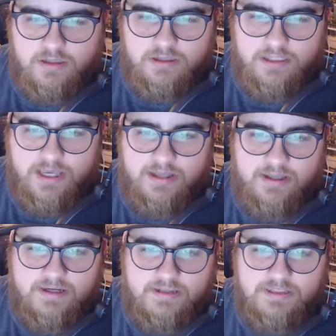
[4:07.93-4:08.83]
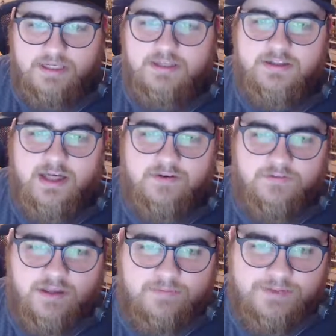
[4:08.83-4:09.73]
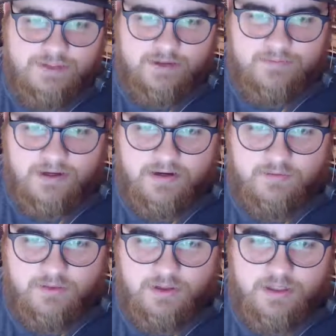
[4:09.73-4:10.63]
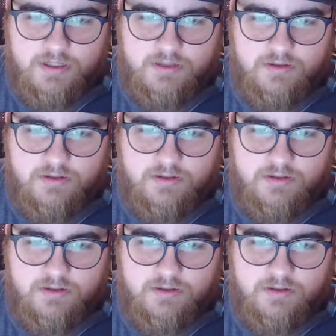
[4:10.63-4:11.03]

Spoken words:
Yeah, that is a lot of games that come out on one day.